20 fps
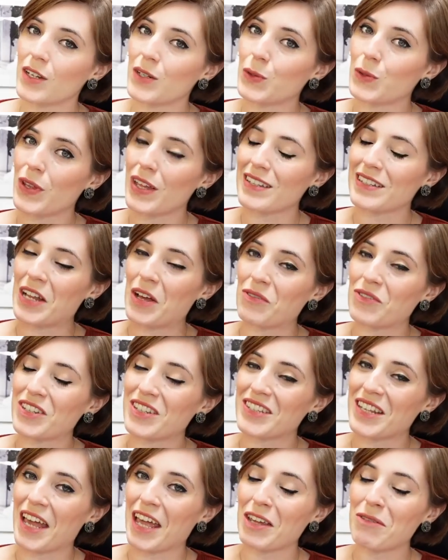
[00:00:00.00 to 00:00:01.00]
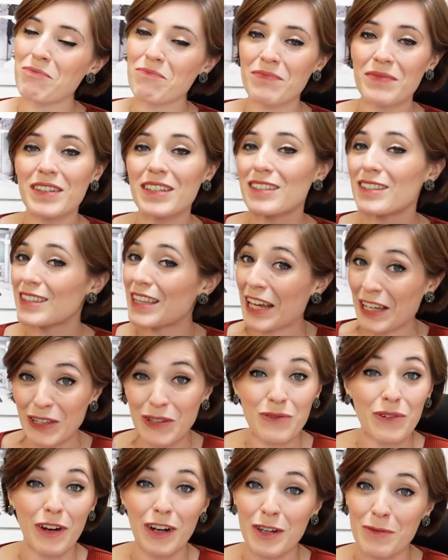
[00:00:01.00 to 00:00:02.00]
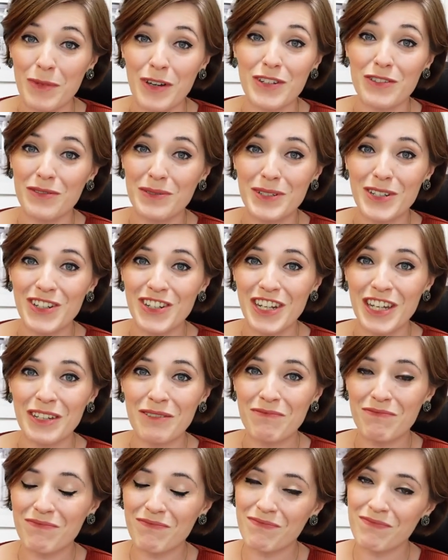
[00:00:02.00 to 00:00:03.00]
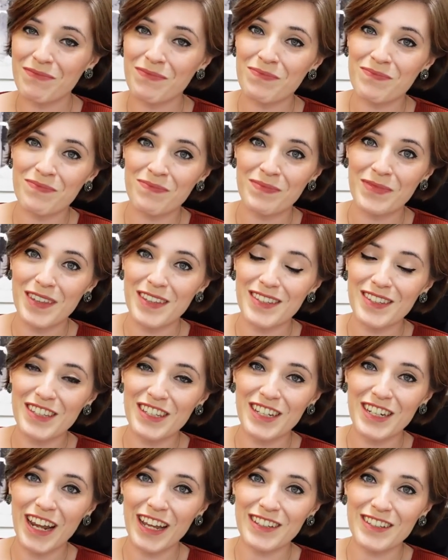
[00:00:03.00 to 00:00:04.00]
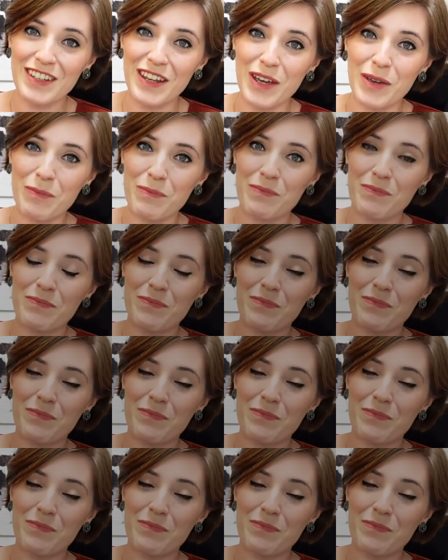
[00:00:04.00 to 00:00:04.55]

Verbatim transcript: And all that's left to say is thank you very much for watching. See you next time.